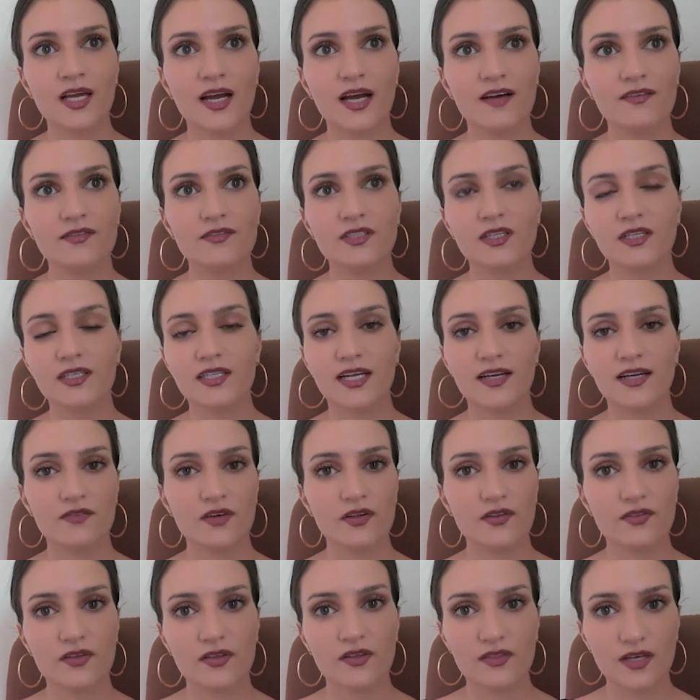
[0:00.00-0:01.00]
have done
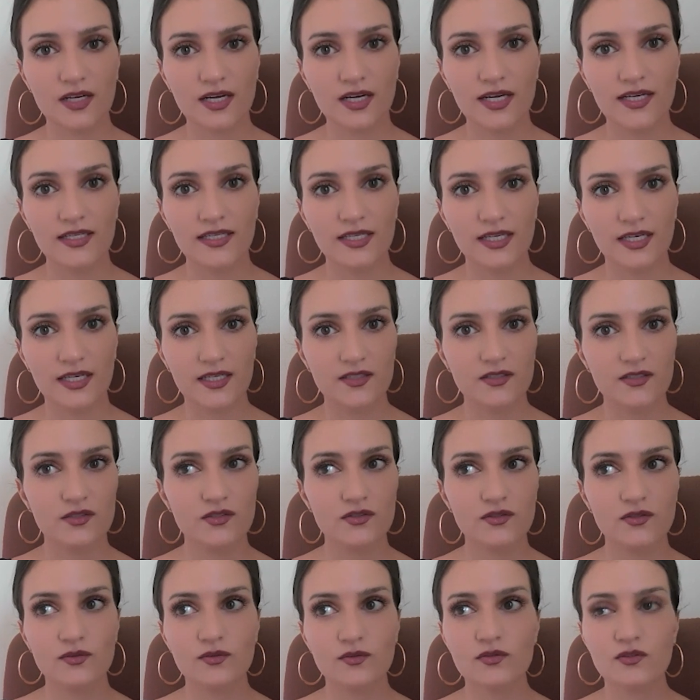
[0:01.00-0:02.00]
everything that I can
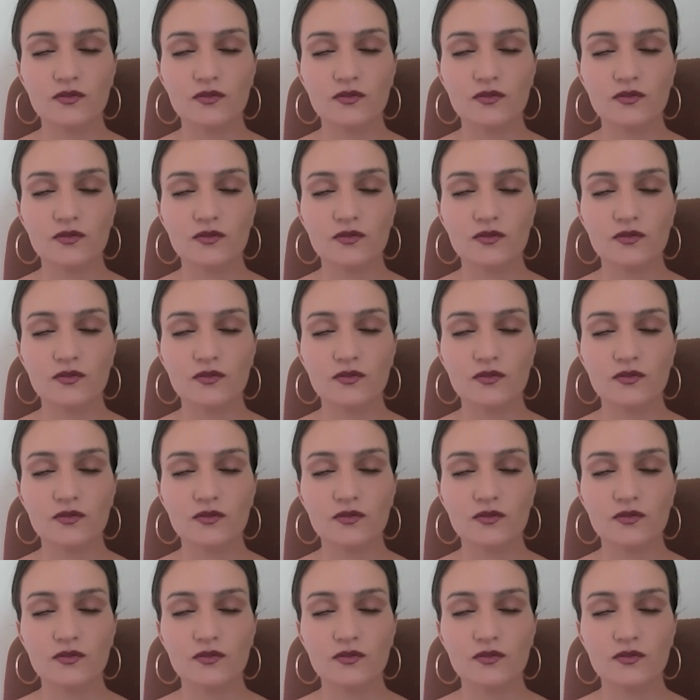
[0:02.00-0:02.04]
do